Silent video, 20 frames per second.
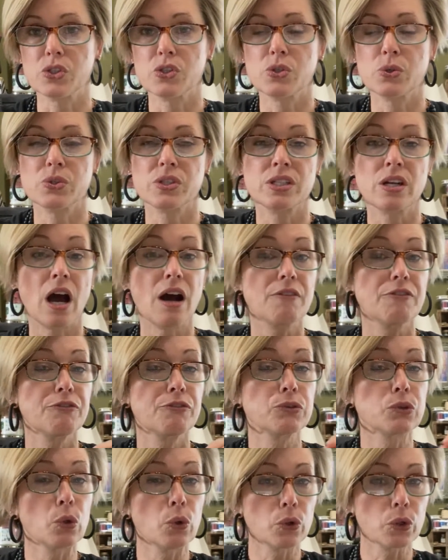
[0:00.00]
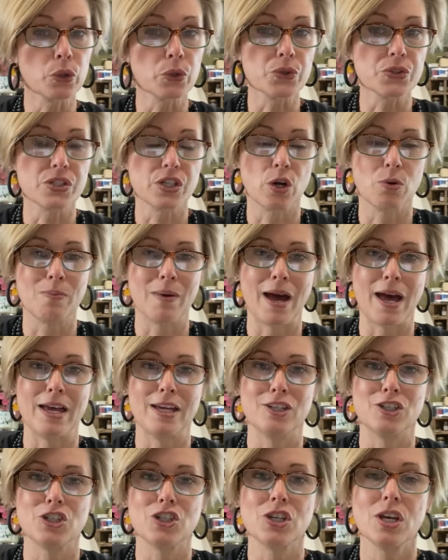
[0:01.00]
So it's not floral so
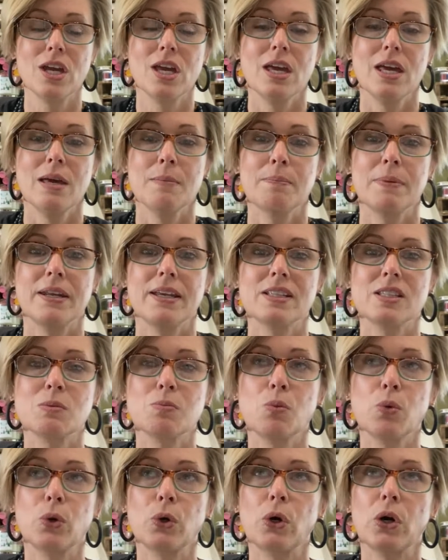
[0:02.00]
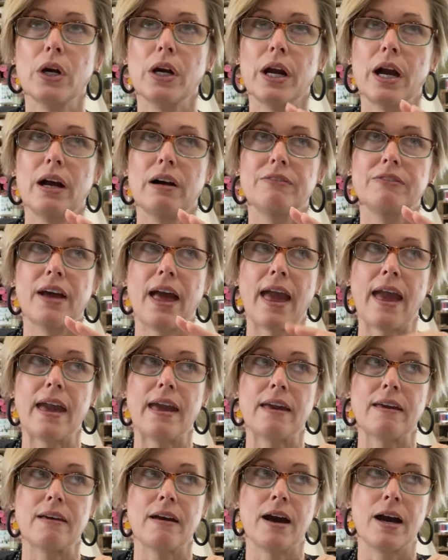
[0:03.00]
much, but it's more of
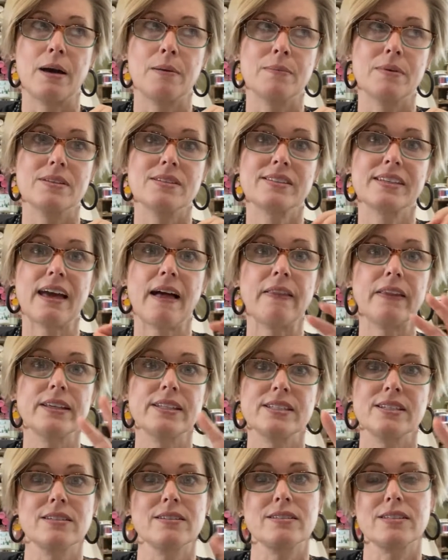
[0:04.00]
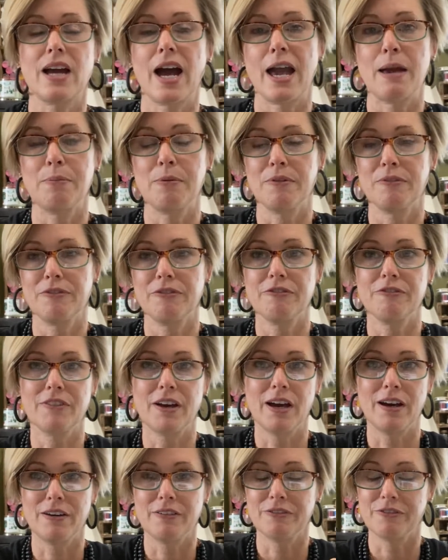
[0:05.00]
a skeleton type
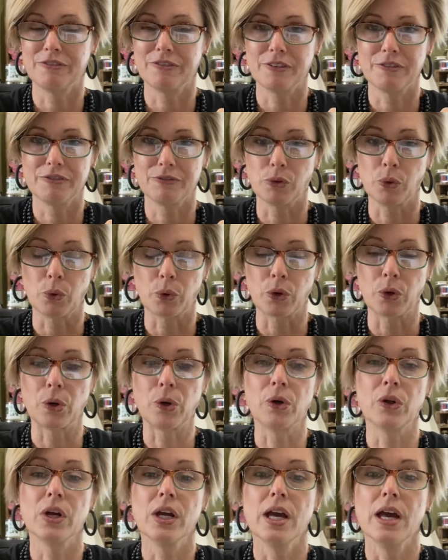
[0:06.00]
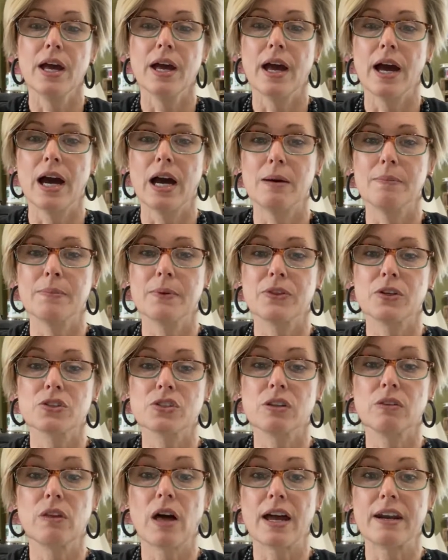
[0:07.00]
of floral. But there's
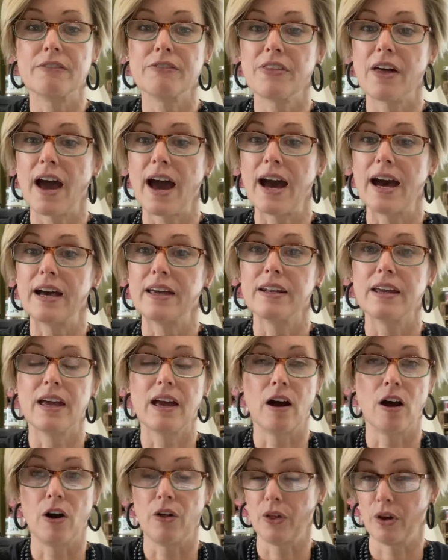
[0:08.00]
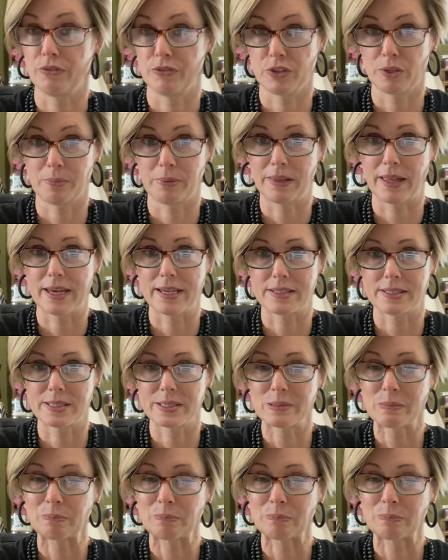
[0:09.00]
a lot of that all over the place.